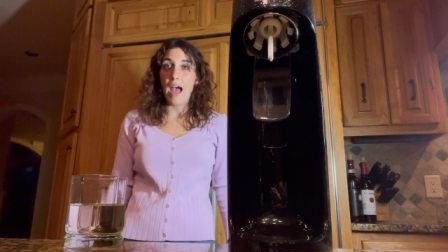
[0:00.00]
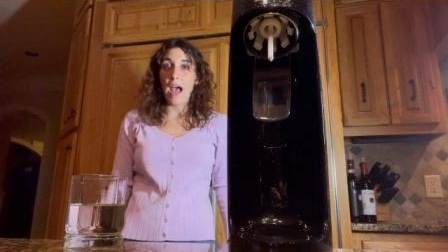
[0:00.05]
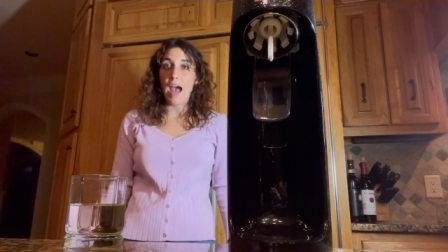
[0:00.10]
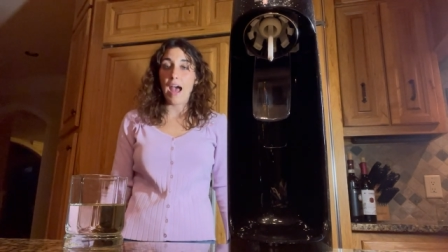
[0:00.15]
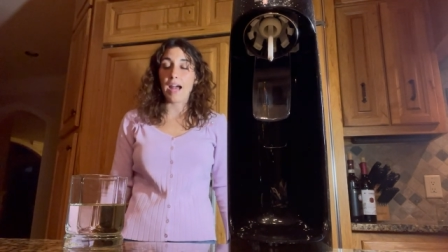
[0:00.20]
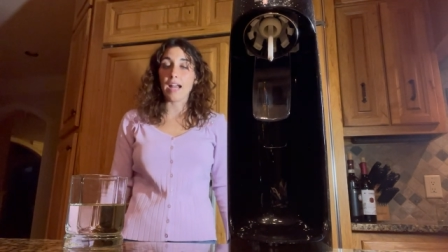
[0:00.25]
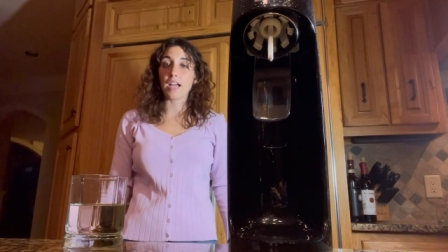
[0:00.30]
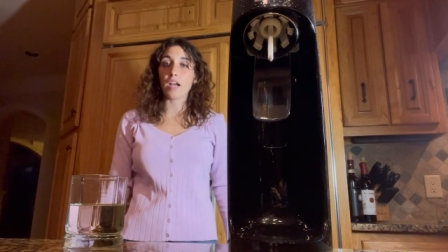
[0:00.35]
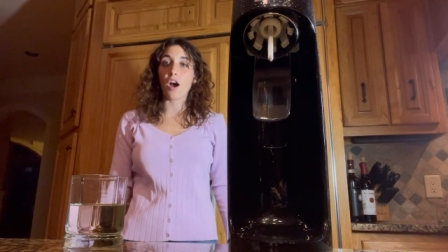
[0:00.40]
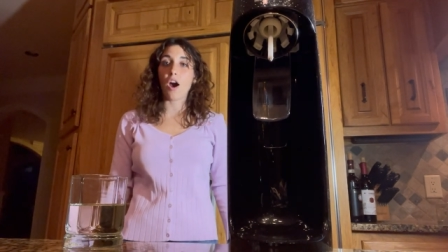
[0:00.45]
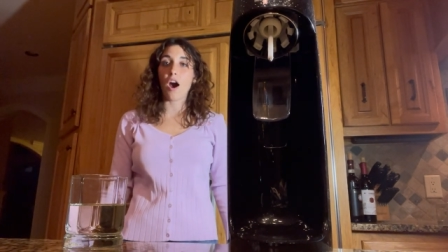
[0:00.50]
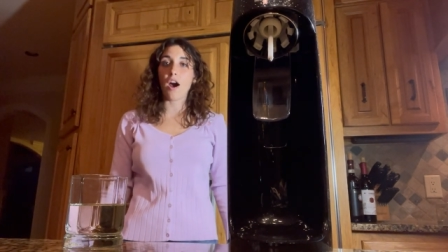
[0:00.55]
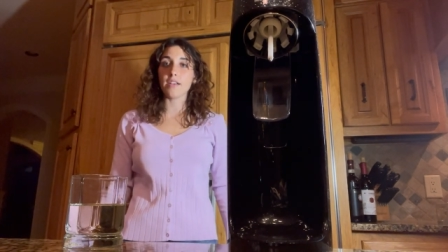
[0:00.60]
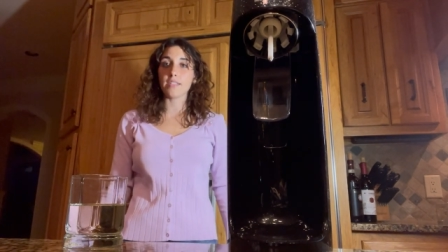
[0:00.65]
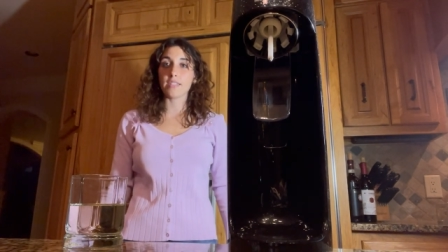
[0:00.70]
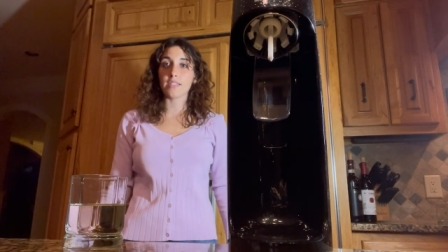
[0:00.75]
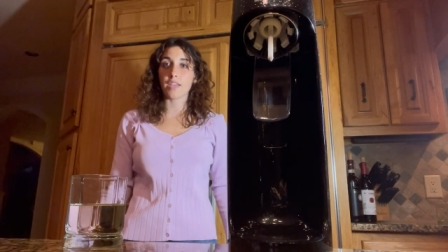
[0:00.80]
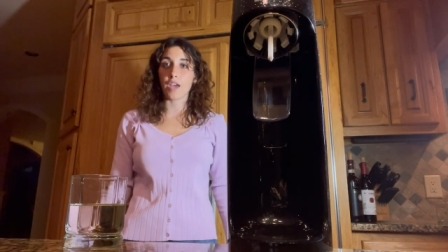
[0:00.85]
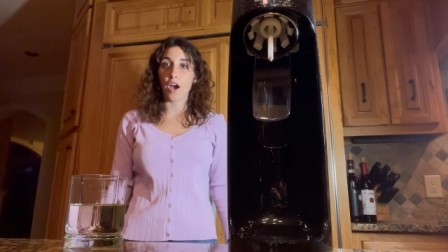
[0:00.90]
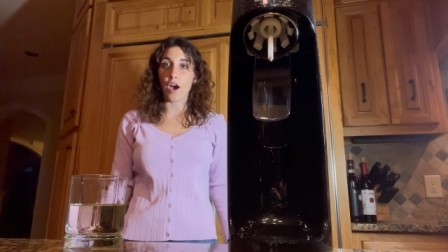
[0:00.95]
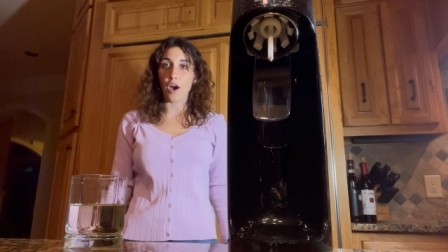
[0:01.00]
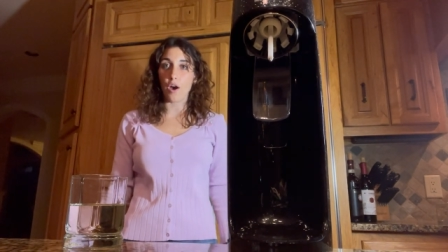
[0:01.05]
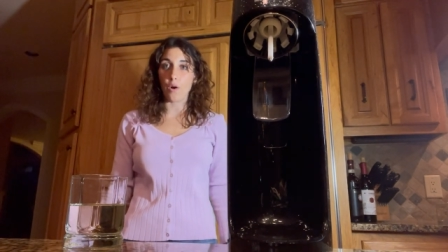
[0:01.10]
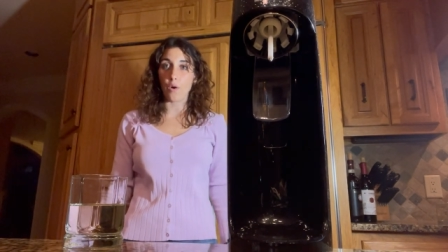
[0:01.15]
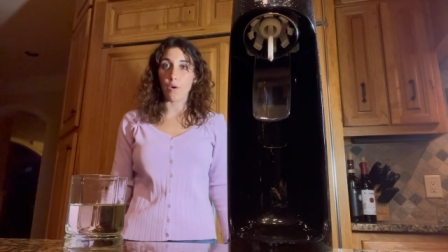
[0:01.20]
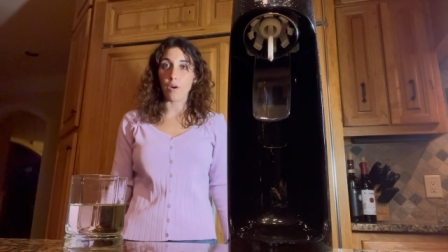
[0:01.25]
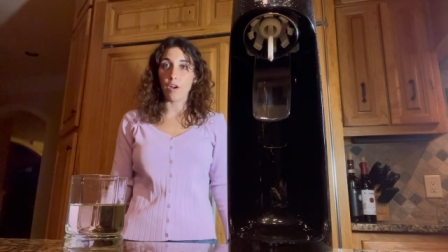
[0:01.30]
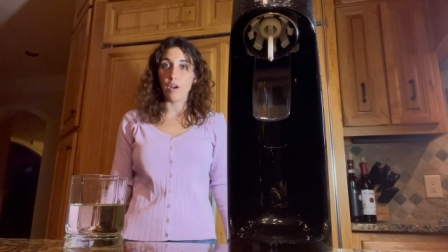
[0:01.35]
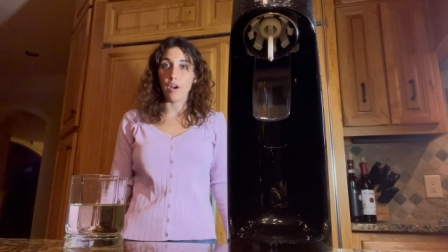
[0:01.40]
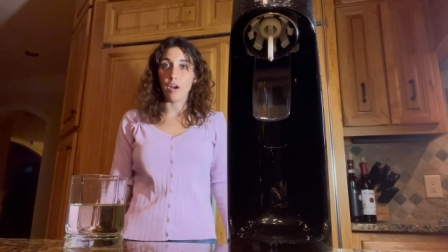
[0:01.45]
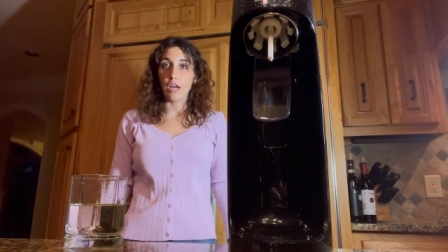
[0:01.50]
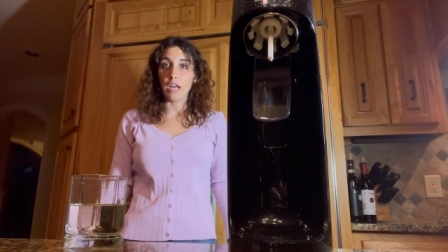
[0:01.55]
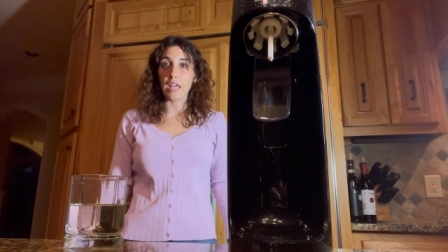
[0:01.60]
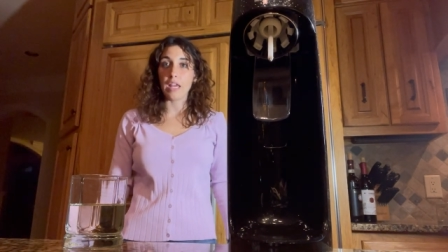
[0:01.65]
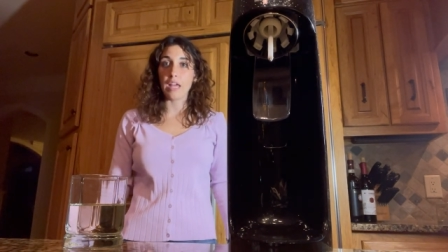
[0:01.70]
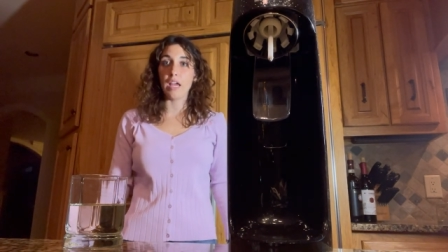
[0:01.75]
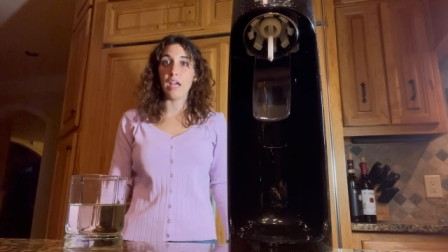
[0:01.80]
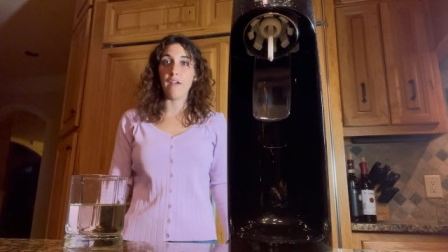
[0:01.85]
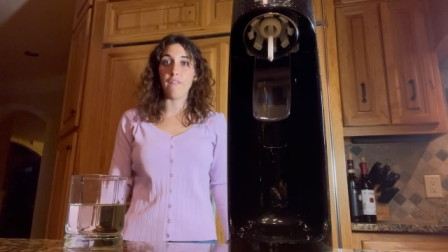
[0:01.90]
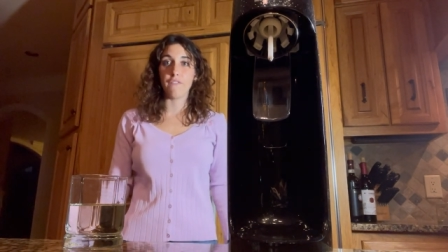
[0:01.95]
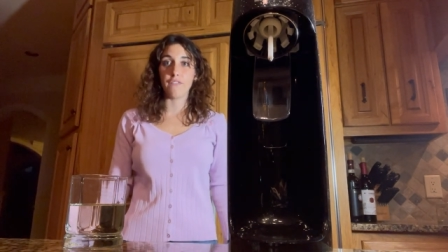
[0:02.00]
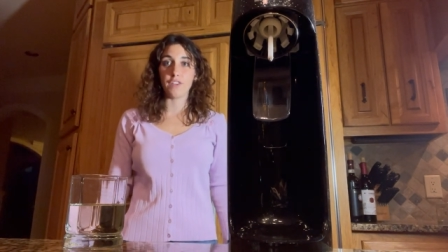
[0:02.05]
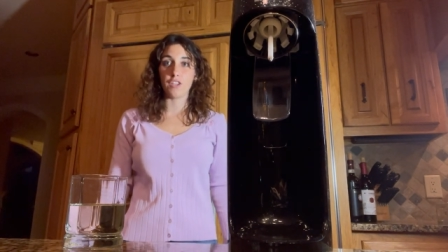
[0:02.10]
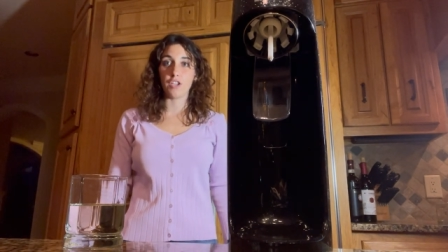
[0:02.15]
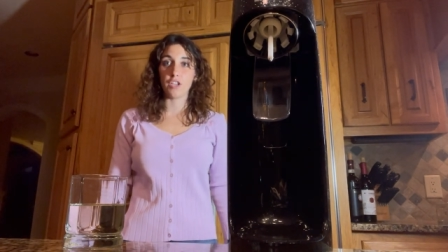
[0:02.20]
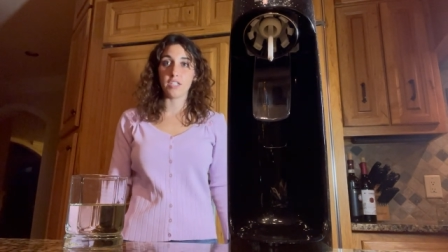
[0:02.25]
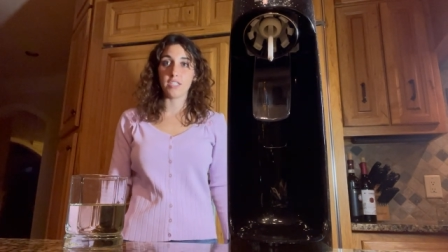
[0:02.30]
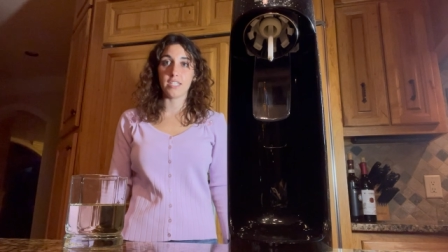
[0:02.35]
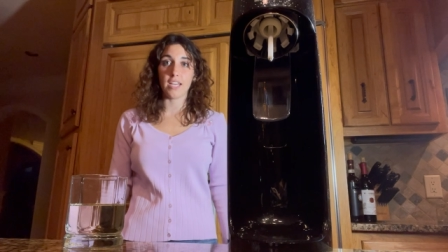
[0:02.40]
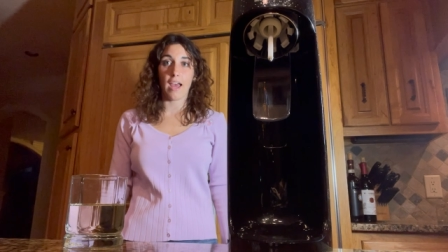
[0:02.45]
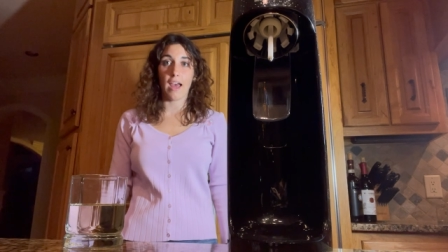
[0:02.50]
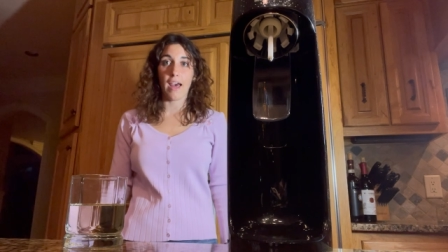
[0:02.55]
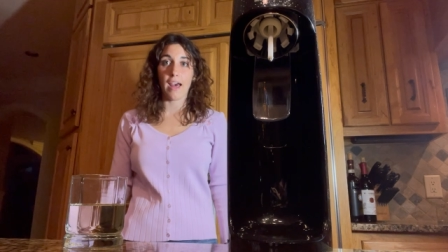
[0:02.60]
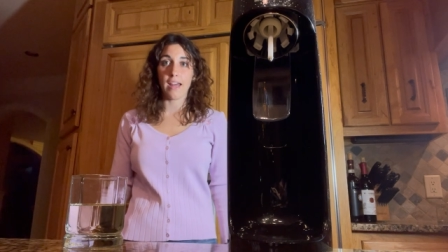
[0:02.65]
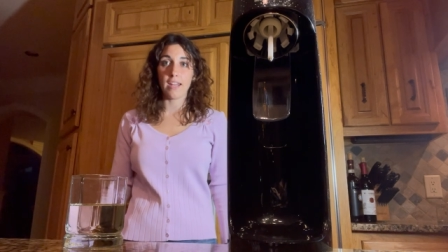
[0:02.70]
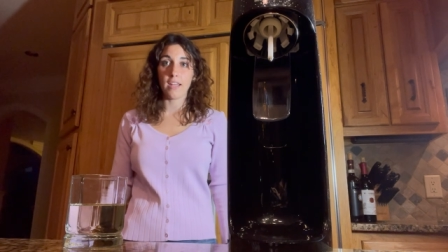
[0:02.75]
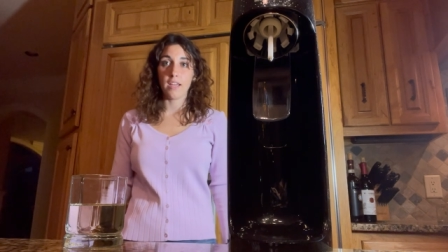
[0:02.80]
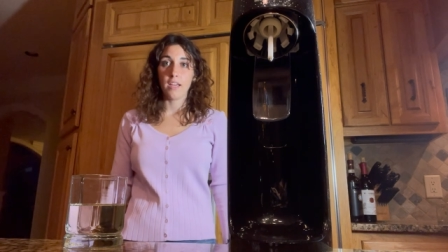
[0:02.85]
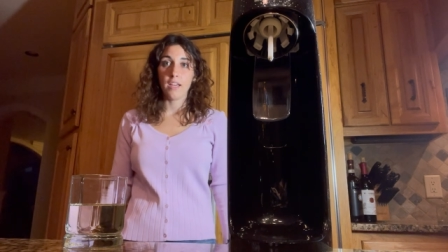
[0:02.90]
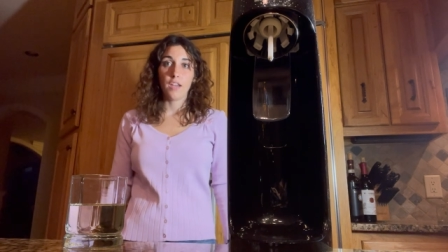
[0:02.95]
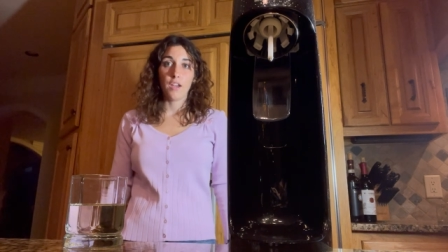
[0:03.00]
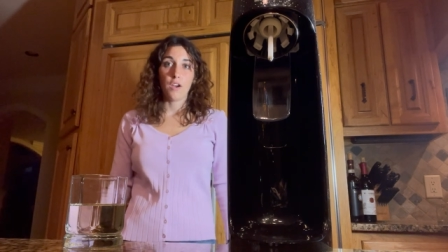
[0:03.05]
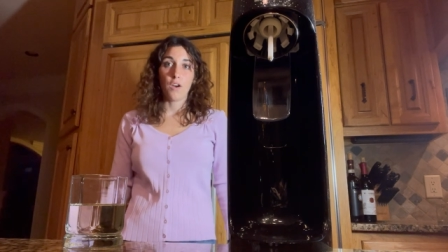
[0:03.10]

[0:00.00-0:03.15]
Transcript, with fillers: at Costco if your dad